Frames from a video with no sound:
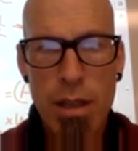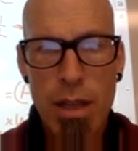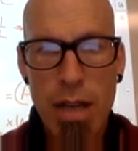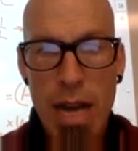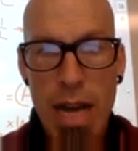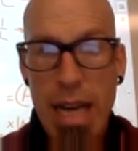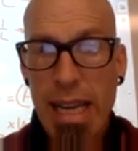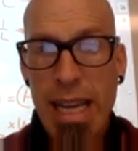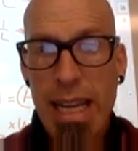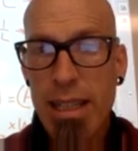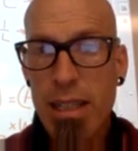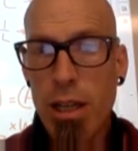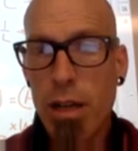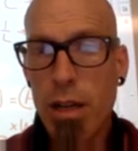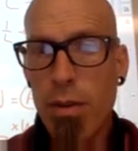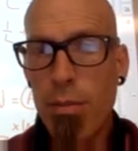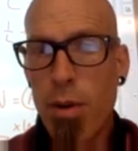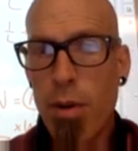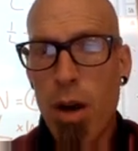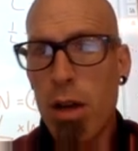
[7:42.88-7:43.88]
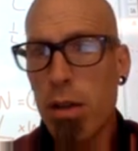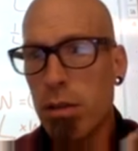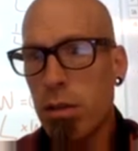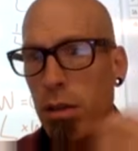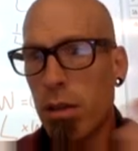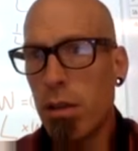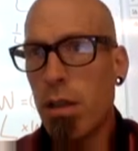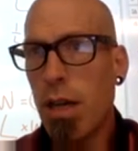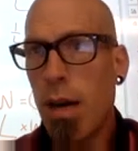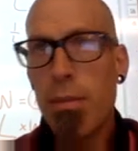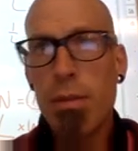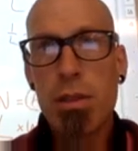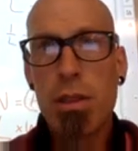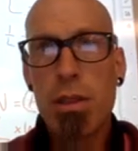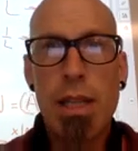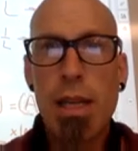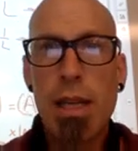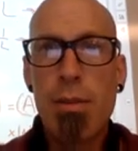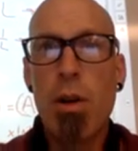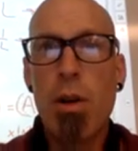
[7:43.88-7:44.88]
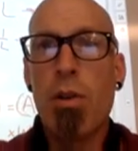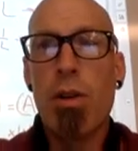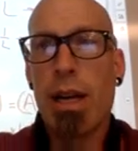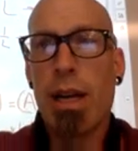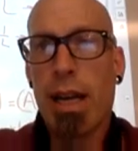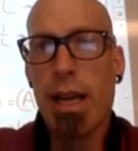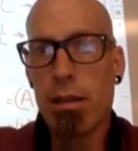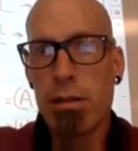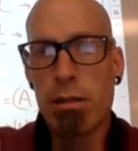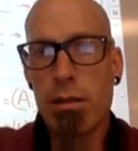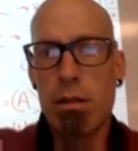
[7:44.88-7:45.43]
I can't tell if it paused. I'm just going to keep going, I guess.